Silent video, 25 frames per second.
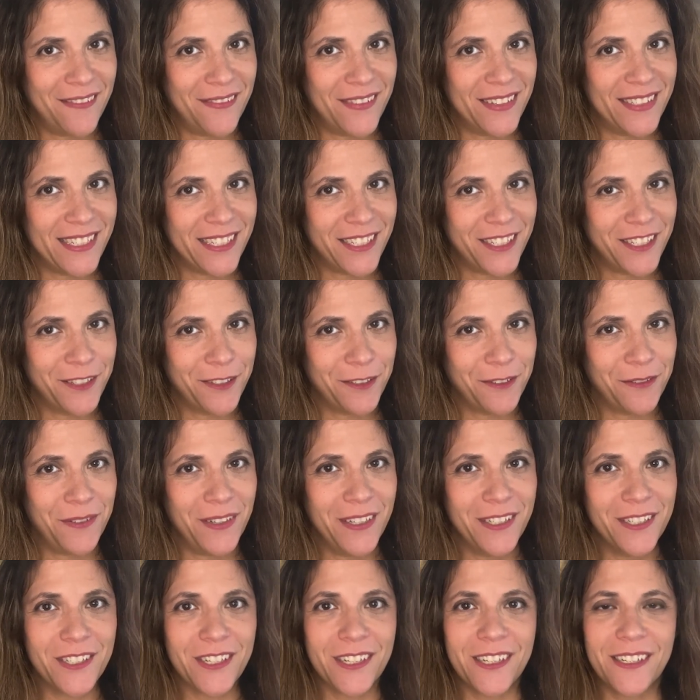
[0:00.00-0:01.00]
of additional
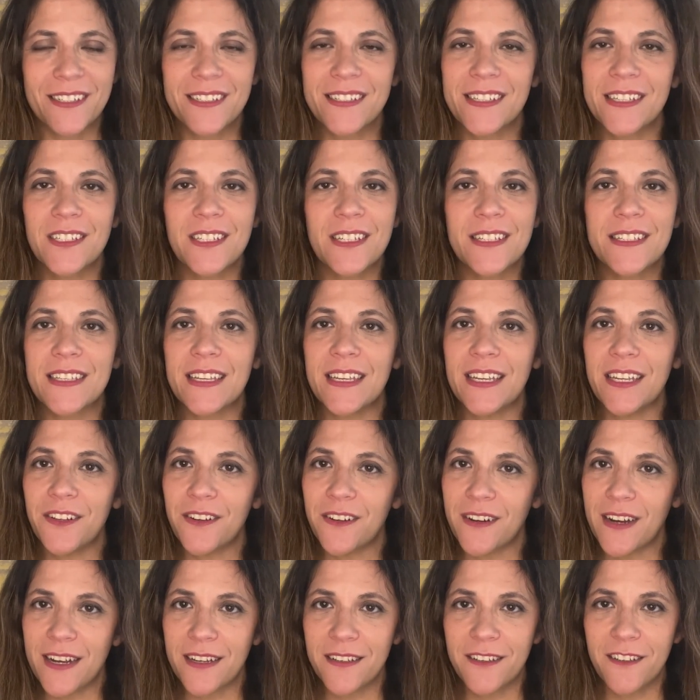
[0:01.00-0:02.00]
features, such as an
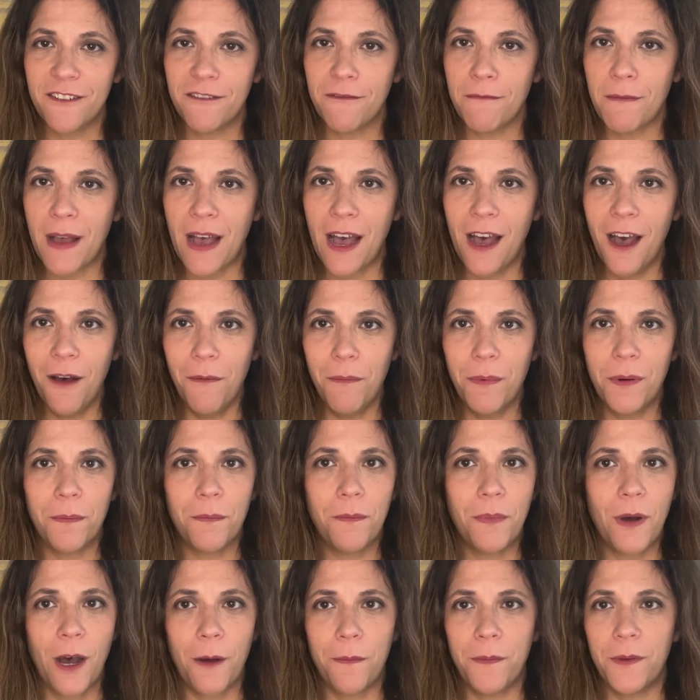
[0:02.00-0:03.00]
interactive map,
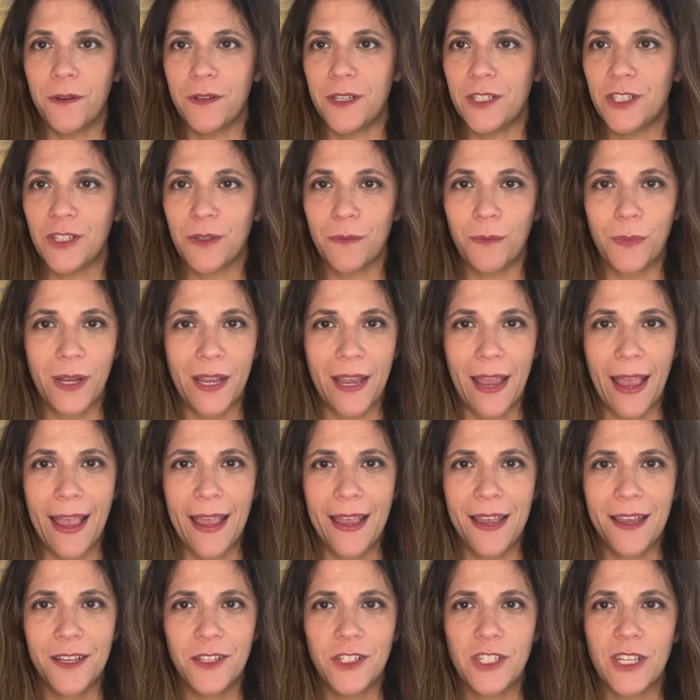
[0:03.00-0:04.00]
population by
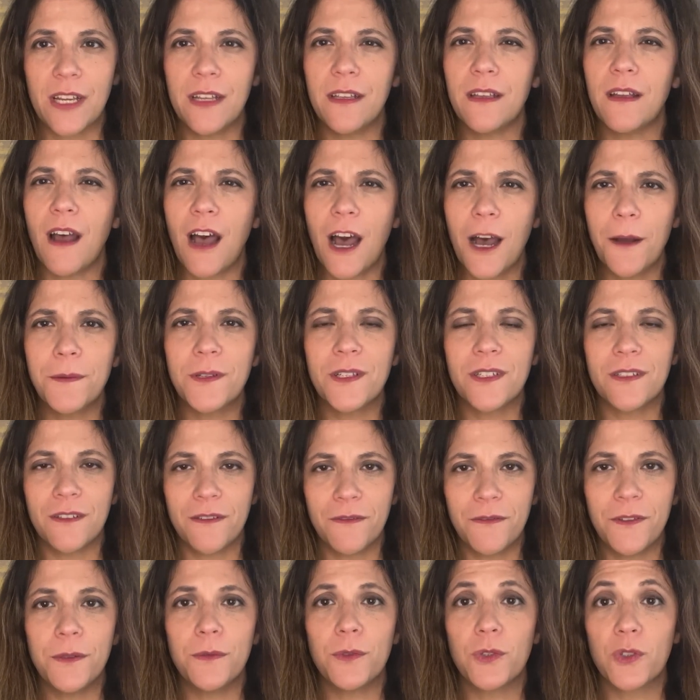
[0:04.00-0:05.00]
age, and an option to
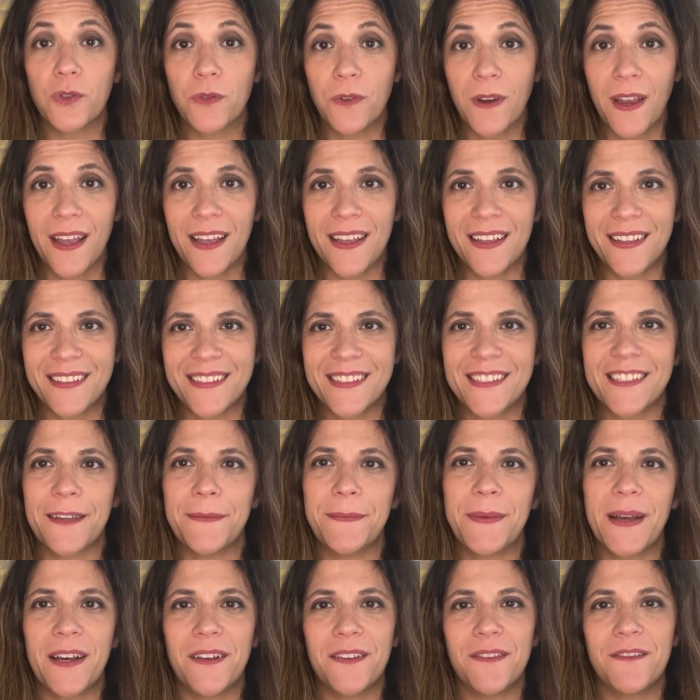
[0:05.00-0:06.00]
view trends
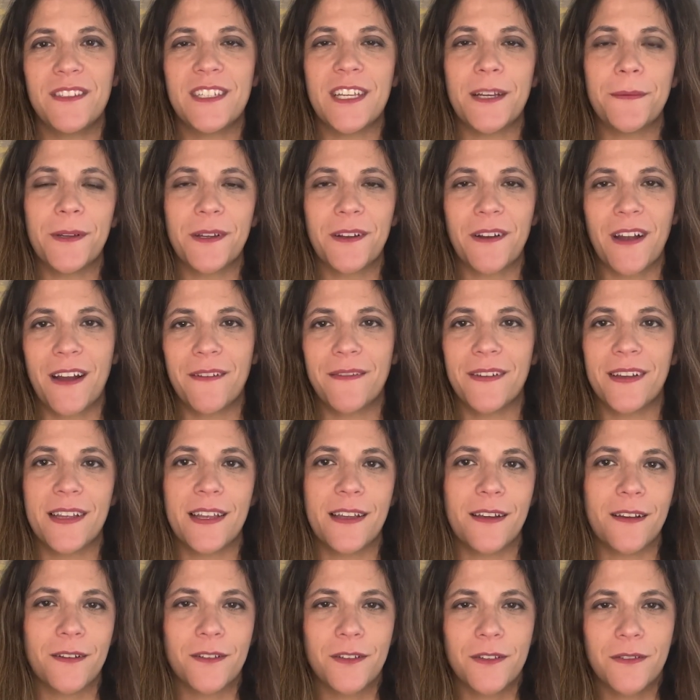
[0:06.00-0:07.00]
about demographic
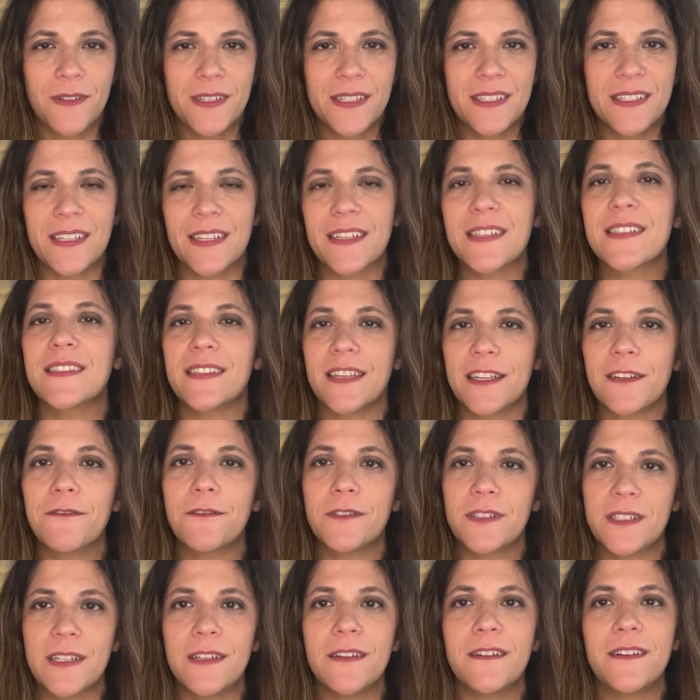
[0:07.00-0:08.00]
characteristics like
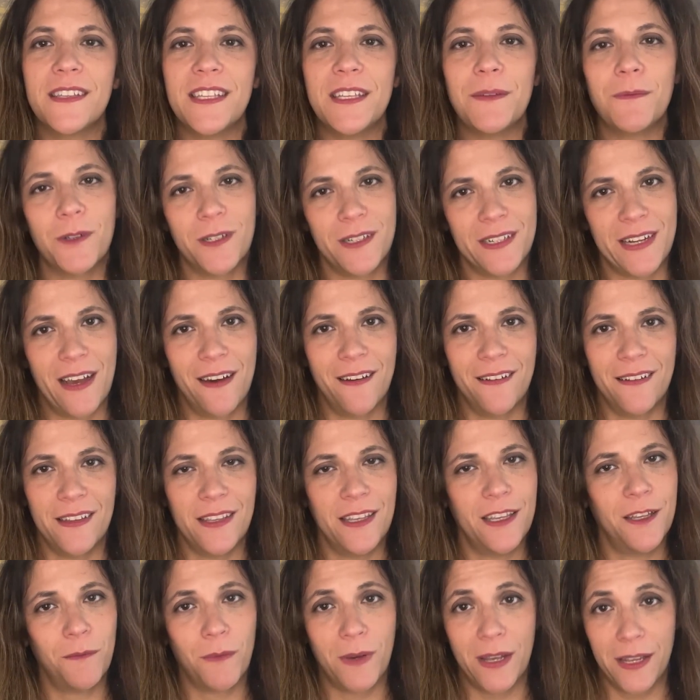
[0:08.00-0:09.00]
fertility,
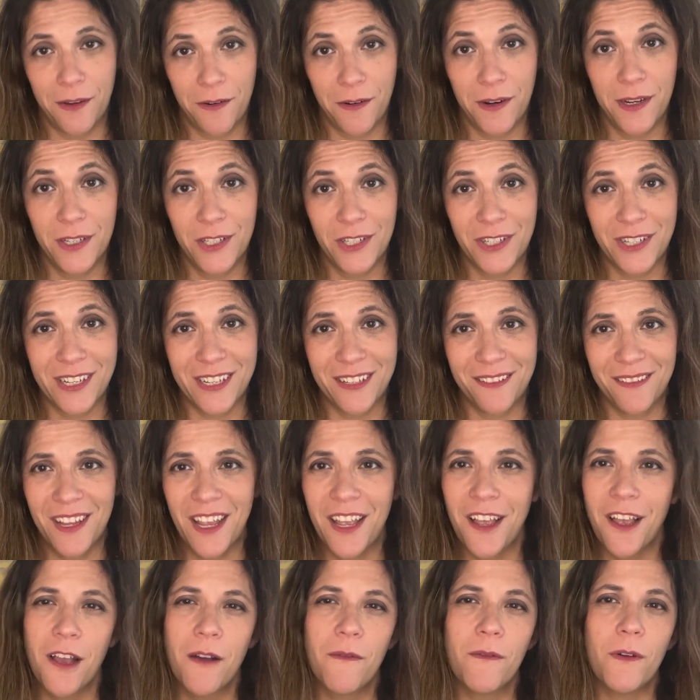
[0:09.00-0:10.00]
mortality, and migration.
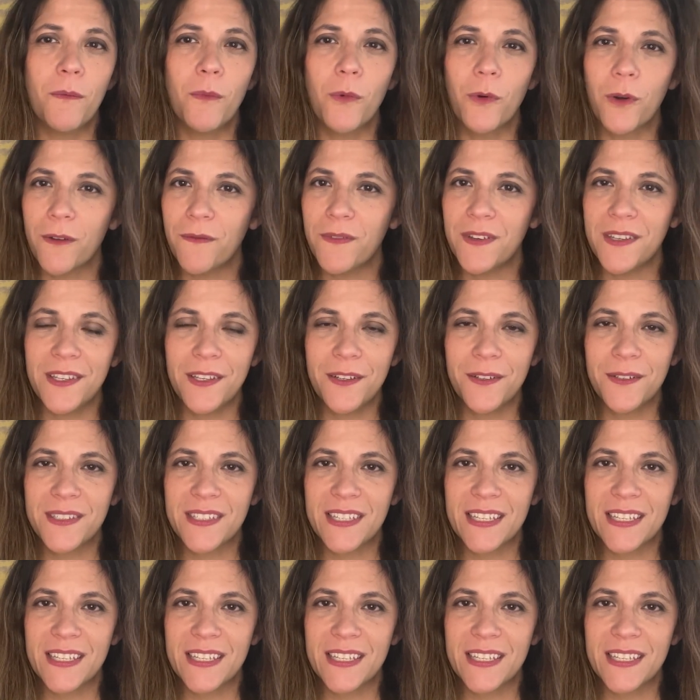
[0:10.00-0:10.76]
For more videos